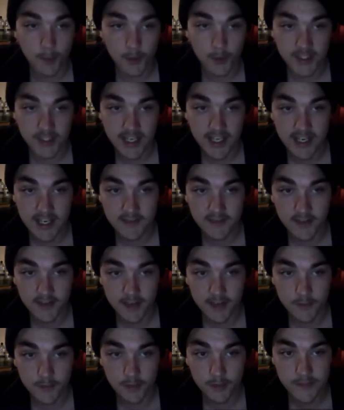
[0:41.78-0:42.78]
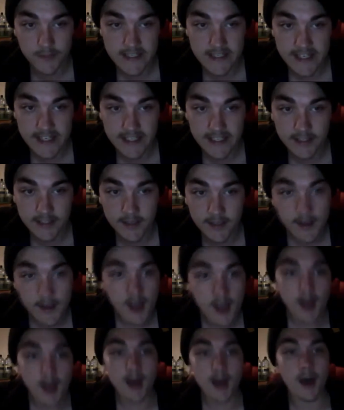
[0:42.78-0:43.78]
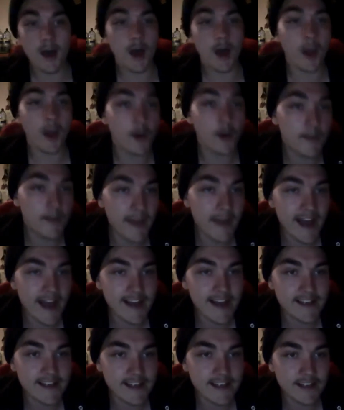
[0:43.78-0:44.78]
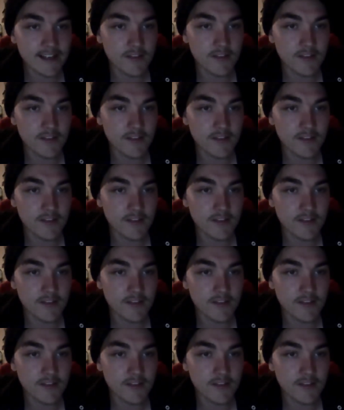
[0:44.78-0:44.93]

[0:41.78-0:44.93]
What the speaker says: portia, if I am not mistaken. I'll only be handling